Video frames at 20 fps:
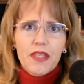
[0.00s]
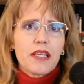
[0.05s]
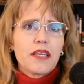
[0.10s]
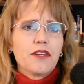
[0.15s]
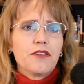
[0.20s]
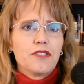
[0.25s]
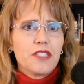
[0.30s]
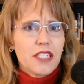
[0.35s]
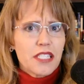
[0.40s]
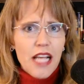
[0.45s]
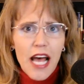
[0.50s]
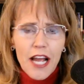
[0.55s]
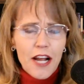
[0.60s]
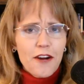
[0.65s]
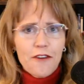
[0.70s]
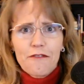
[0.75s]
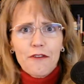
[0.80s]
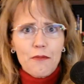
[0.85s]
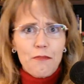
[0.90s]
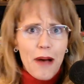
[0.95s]
desire
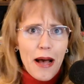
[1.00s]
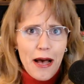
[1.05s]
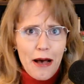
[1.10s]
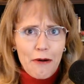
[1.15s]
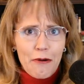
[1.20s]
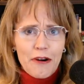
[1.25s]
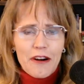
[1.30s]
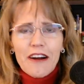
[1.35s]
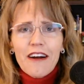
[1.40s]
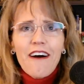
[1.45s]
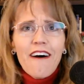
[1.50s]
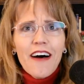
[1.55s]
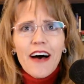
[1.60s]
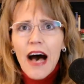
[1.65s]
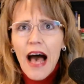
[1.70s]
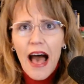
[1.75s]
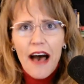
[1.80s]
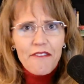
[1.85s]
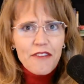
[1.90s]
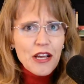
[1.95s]
for power,
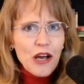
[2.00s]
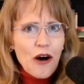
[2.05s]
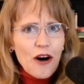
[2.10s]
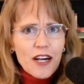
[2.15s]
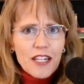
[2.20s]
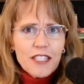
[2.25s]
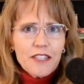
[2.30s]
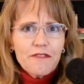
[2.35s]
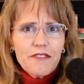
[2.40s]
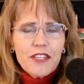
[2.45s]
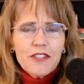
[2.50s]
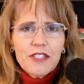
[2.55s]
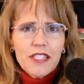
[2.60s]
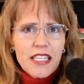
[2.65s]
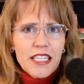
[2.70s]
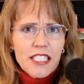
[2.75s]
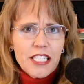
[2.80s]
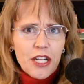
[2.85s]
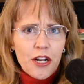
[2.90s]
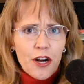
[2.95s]
having all of those
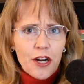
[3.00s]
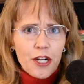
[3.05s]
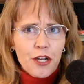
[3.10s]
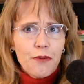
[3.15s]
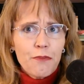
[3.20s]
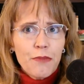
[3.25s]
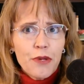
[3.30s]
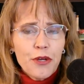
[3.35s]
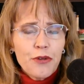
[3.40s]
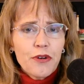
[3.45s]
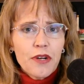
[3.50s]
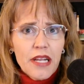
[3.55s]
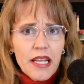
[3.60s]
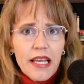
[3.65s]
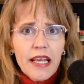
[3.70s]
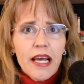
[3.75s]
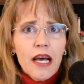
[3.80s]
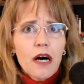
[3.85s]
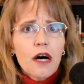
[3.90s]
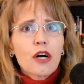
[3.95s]
things in our community
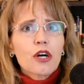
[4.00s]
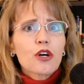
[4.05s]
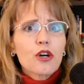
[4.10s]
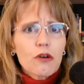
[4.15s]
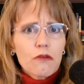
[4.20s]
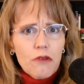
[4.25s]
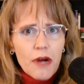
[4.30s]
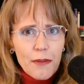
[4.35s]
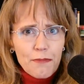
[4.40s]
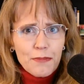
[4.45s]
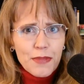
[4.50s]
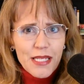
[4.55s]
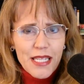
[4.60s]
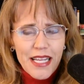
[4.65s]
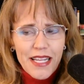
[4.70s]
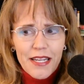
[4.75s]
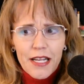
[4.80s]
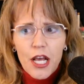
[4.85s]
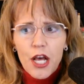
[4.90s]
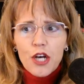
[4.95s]
corrupts it.
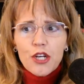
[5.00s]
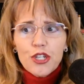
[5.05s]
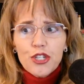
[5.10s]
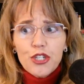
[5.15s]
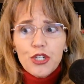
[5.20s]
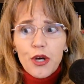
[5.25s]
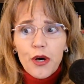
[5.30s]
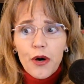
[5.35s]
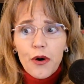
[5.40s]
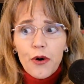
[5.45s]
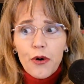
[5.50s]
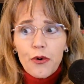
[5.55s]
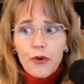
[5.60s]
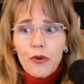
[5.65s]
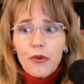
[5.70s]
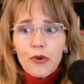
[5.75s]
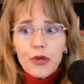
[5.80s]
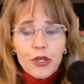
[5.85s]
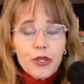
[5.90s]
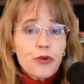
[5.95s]
So
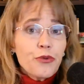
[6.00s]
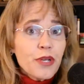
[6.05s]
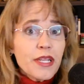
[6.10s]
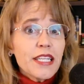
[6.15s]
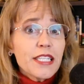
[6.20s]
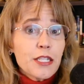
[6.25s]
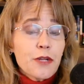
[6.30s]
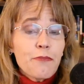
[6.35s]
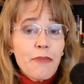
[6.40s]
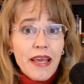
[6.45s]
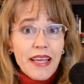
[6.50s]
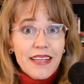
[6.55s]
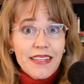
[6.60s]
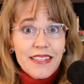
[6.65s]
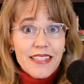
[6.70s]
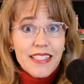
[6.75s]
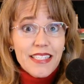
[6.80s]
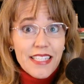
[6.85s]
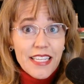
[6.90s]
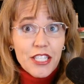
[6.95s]
you need to make a
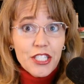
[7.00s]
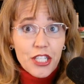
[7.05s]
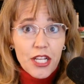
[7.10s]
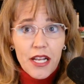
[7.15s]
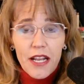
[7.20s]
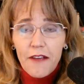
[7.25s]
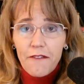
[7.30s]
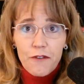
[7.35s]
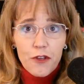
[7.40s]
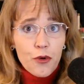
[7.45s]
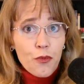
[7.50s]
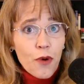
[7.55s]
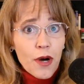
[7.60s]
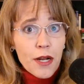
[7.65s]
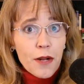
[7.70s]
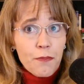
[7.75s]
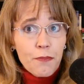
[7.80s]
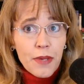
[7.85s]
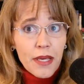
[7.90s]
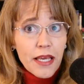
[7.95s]
decision. If you want
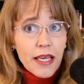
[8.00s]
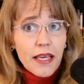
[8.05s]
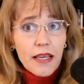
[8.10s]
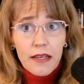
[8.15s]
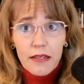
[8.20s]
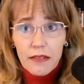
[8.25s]
to